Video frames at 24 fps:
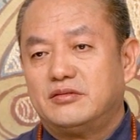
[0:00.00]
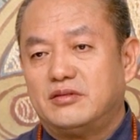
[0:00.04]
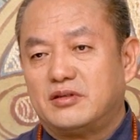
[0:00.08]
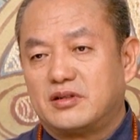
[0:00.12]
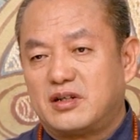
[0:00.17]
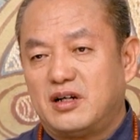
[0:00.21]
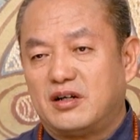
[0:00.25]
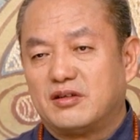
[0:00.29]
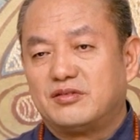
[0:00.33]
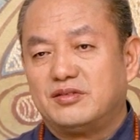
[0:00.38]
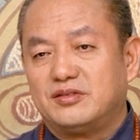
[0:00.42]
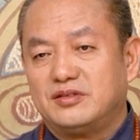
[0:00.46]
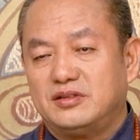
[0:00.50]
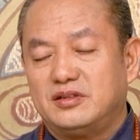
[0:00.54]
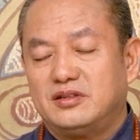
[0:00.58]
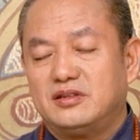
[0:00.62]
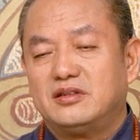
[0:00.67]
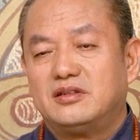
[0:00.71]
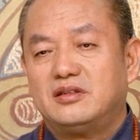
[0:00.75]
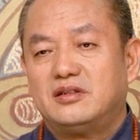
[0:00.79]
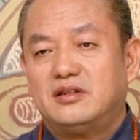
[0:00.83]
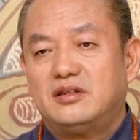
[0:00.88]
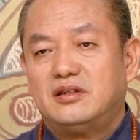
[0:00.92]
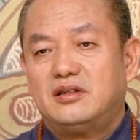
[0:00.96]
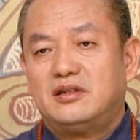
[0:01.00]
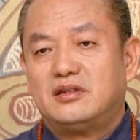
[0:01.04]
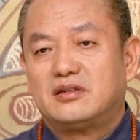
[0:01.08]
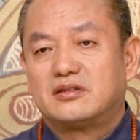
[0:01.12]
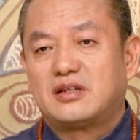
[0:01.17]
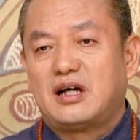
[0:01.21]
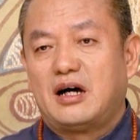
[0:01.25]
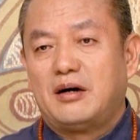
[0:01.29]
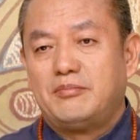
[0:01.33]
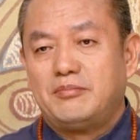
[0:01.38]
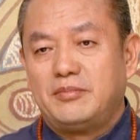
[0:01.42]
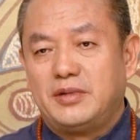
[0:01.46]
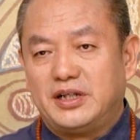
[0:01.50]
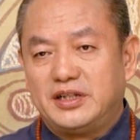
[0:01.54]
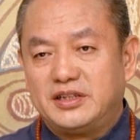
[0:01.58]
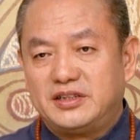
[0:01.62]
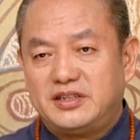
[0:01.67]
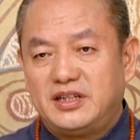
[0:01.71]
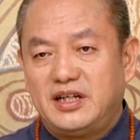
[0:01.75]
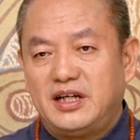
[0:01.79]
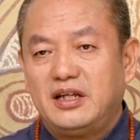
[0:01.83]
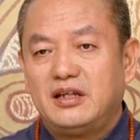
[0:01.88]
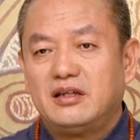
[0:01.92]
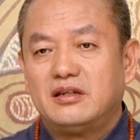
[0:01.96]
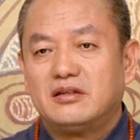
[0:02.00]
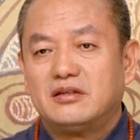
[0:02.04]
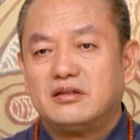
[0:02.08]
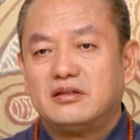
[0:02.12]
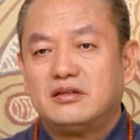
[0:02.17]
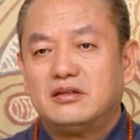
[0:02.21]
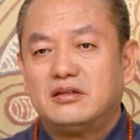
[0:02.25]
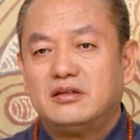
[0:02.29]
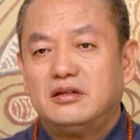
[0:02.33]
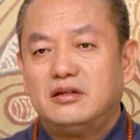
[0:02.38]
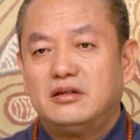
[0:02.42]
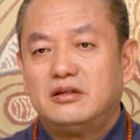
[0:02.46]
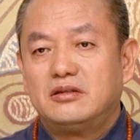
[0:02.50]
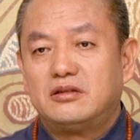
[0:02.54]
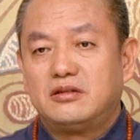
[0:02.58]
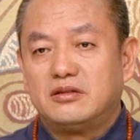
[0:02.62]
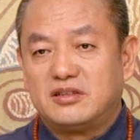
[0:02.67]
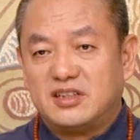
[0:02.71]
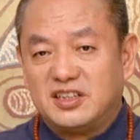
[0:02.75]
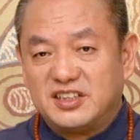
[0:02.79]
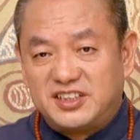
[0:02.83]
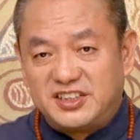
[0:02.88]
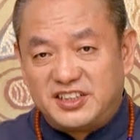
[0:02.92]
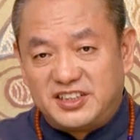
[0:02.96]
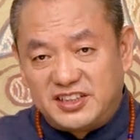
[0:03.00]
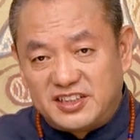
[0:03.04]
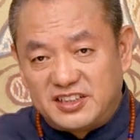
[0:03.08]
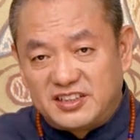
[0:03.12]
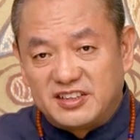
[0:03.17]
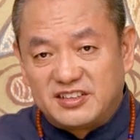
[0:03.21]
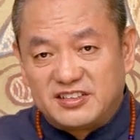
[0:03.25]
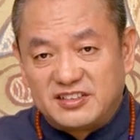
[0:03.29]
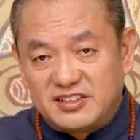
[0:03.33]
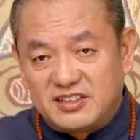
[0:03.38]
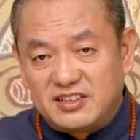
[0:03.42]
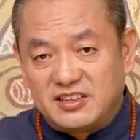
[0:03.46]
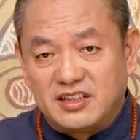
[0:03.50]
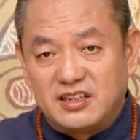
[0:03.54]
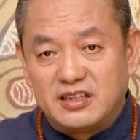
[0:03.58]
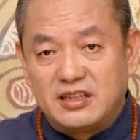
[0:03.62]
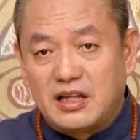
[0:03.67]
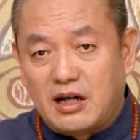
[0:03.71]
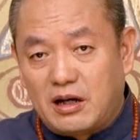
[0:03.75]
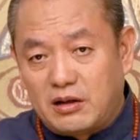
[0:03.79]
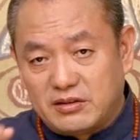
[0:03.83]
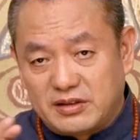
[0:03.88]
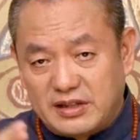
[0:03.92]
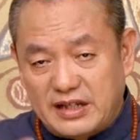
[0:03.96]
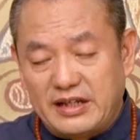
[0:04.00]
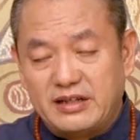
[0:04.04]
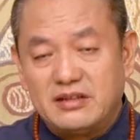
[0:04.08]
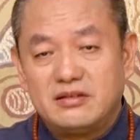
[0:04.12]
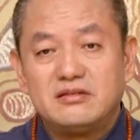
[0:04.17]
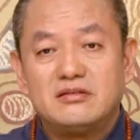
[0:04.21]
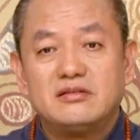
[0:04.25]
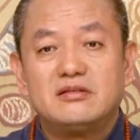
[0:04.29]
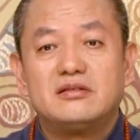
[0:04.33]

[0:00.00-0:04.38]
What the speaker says: Let me tell you this. He worked every day in fear for his life.